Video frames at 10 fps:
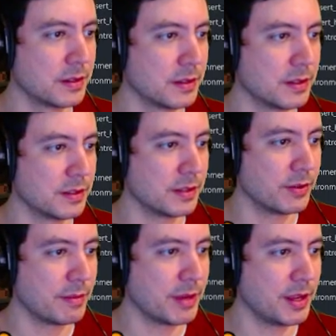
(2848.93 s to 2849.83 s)
You see what
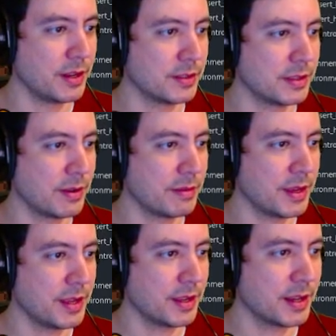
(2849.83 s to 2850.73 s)
I mean? You see what I
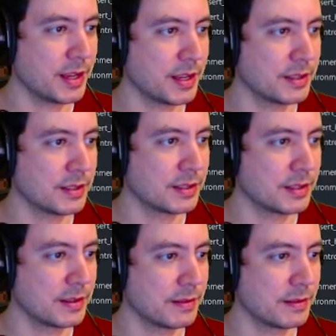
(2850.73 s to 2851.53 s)
mean, guys?